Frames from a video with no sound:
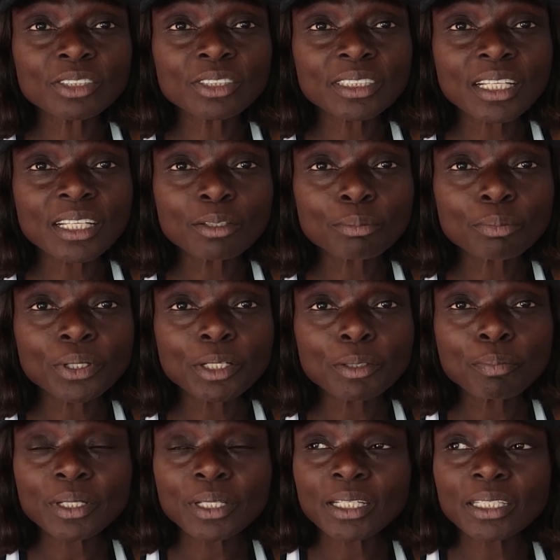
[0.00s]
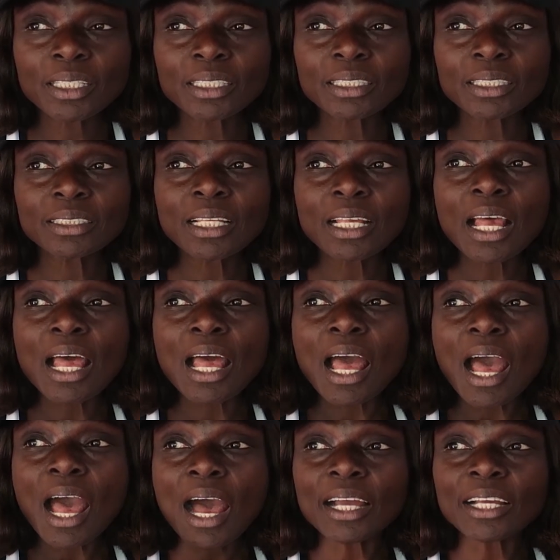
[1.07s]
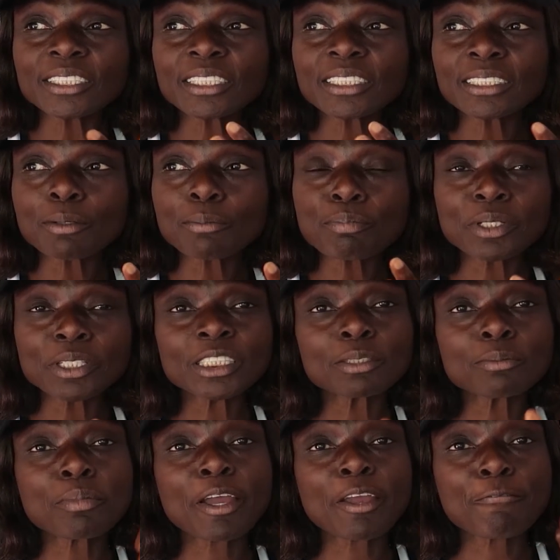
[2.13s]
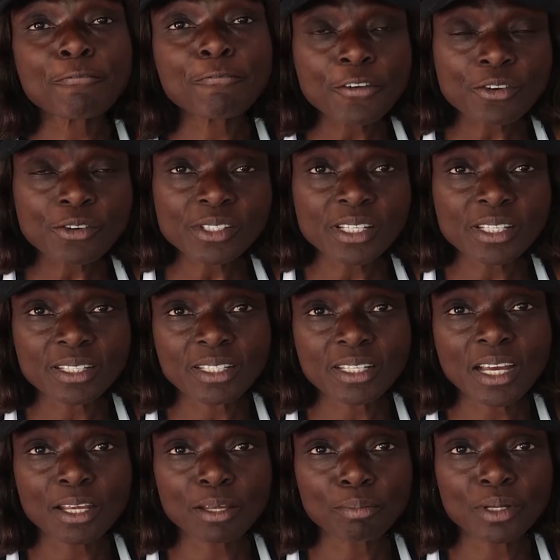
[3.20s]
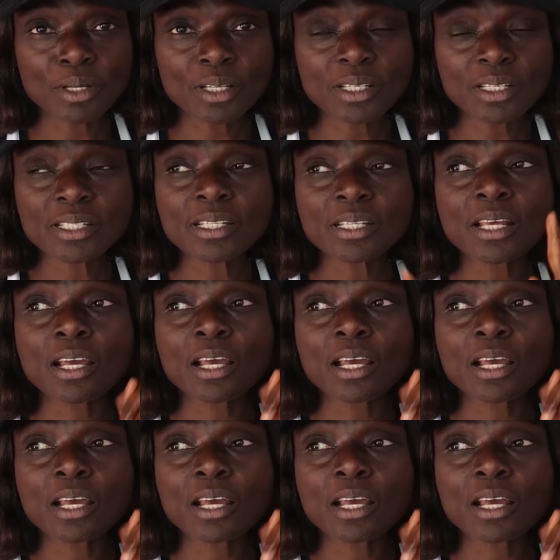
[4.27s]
to celebrate, because I just submitted my first assignment